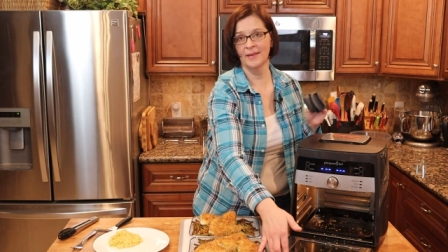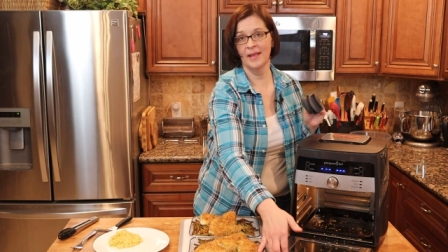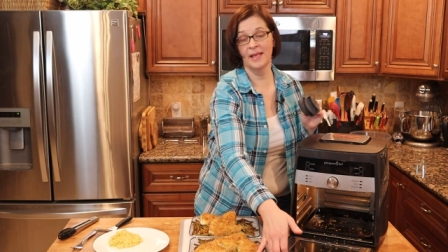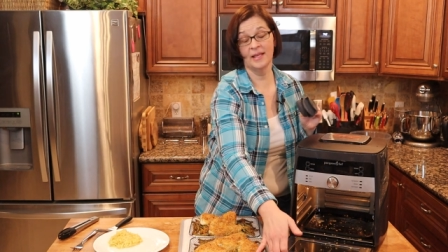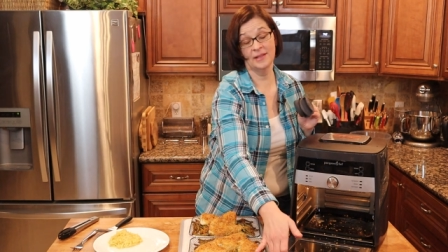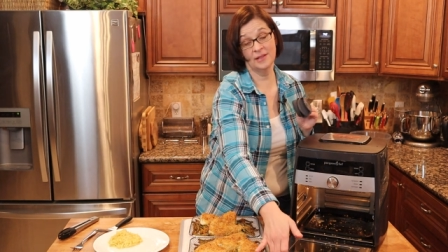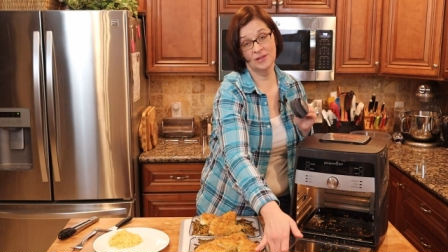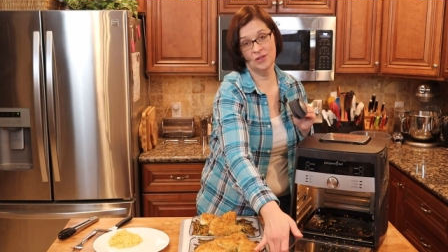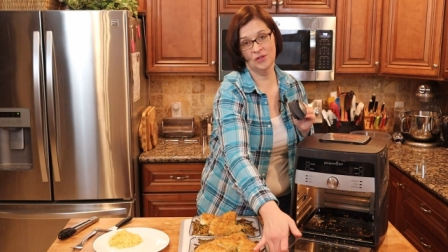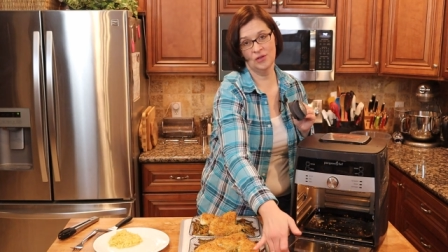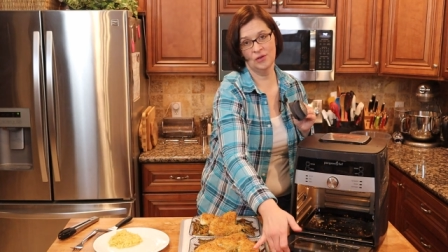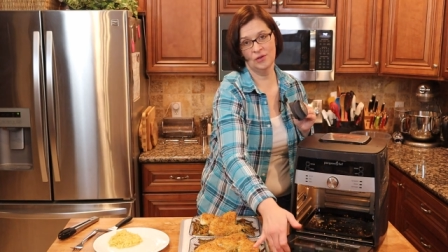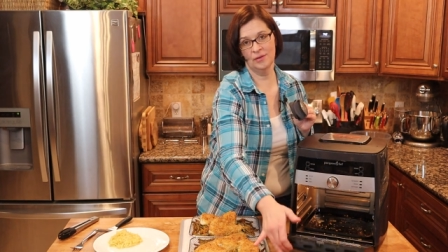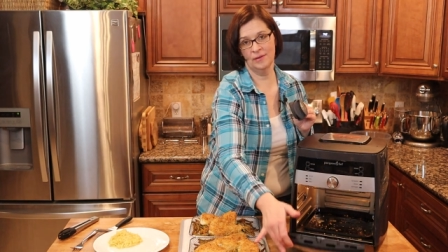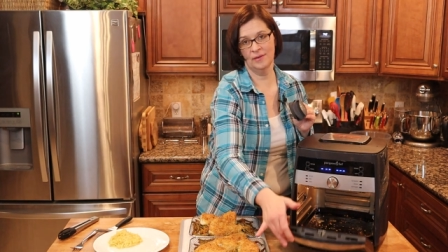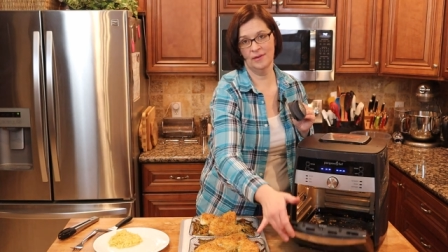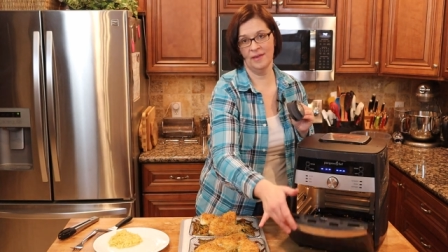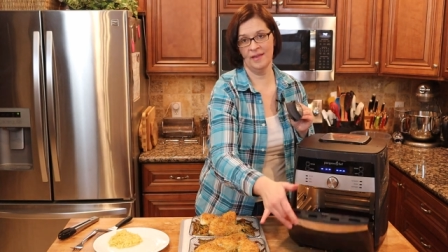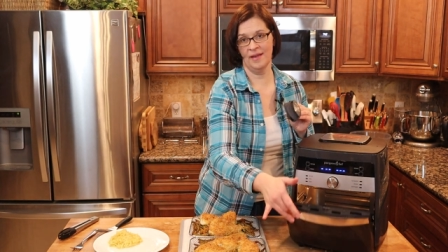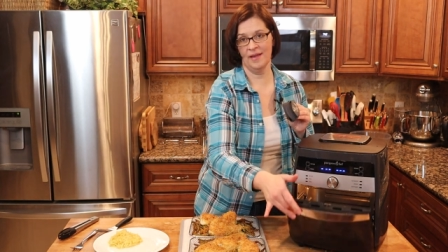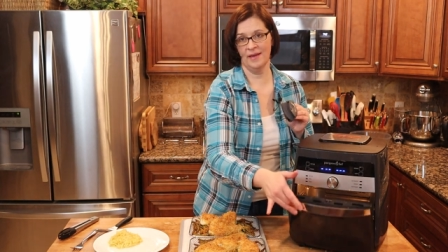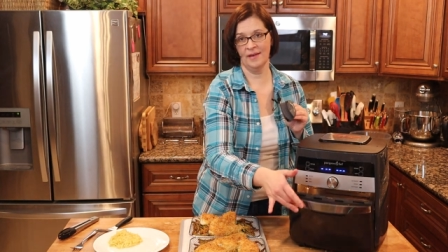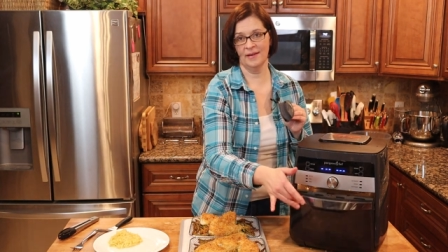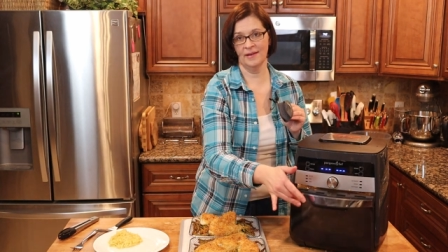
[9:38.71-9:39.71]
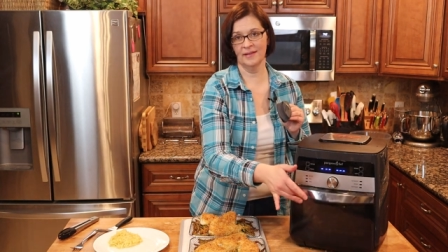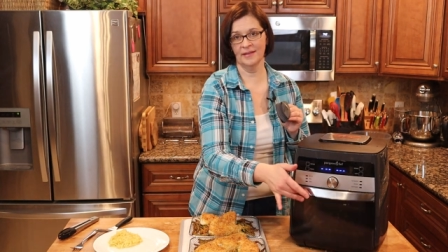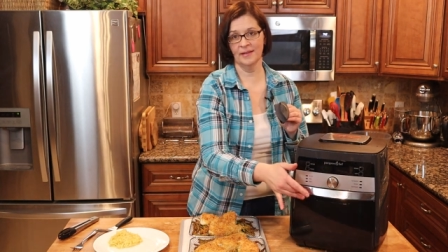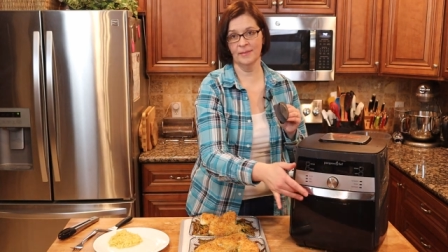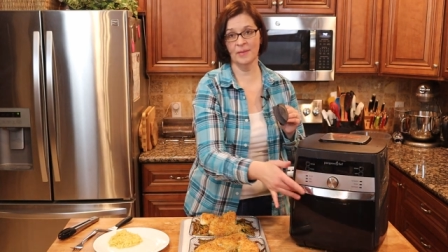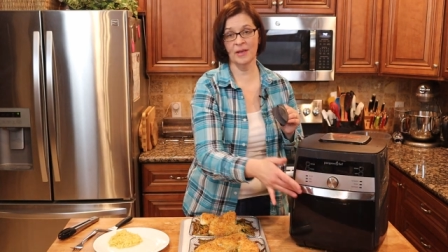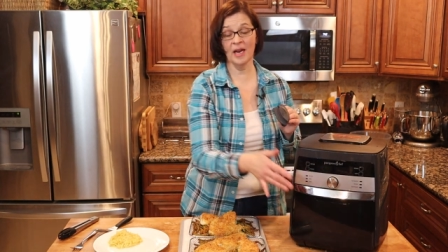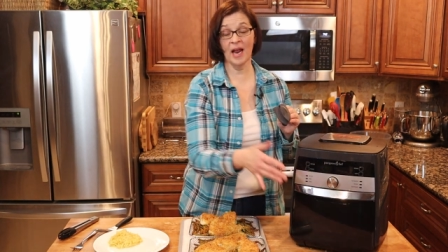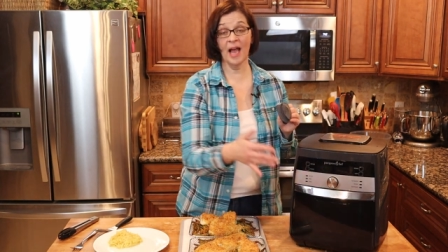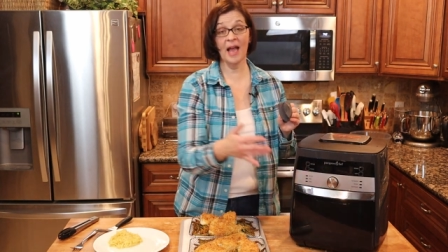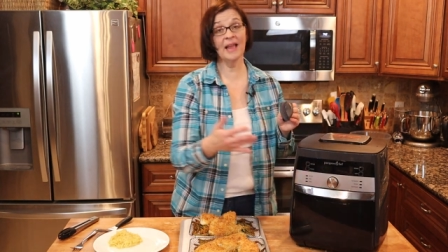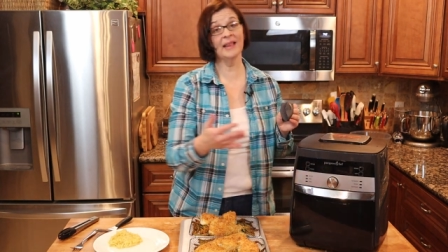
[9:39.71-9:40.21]
in certain things. I
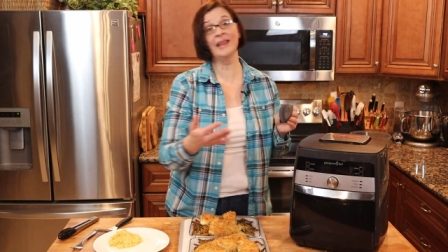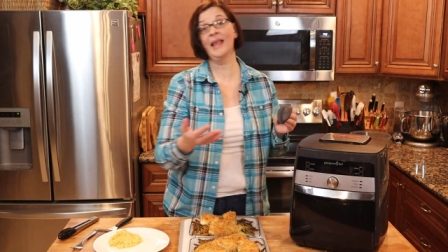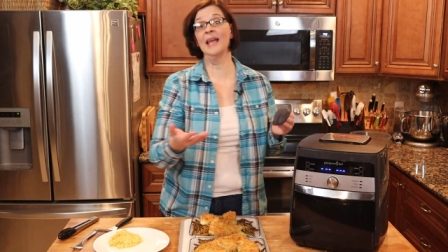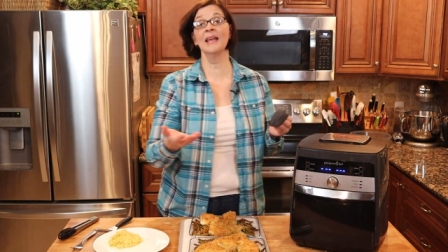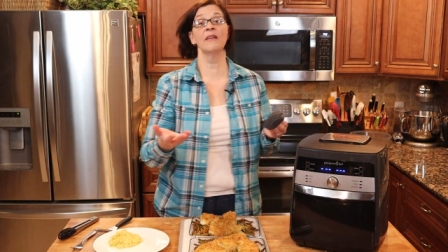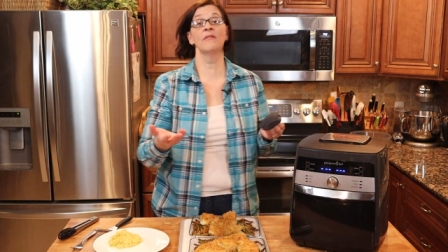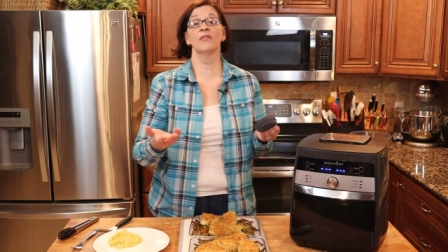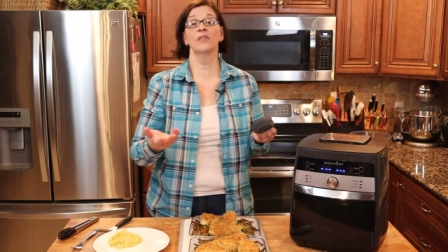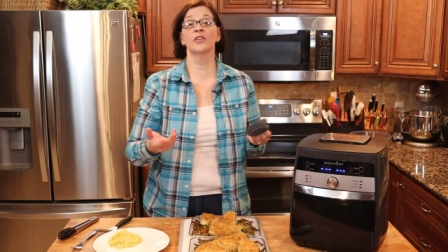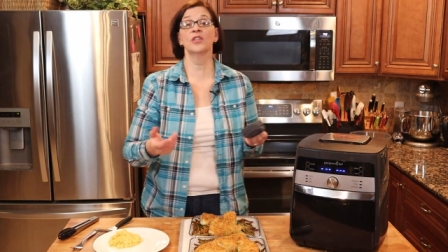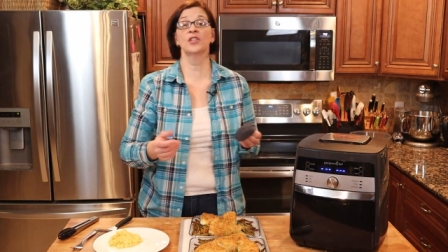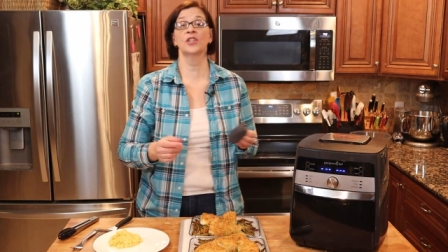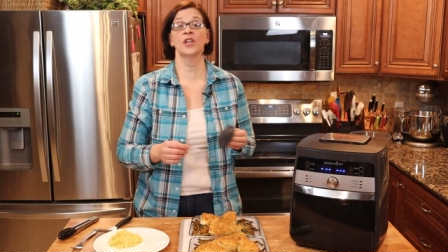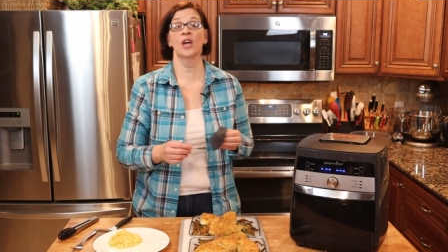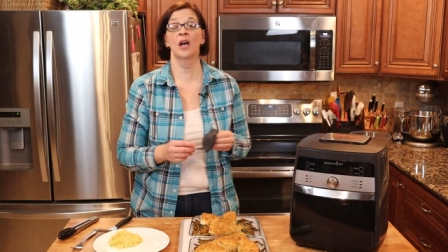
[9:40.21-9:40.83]
mean, I like fish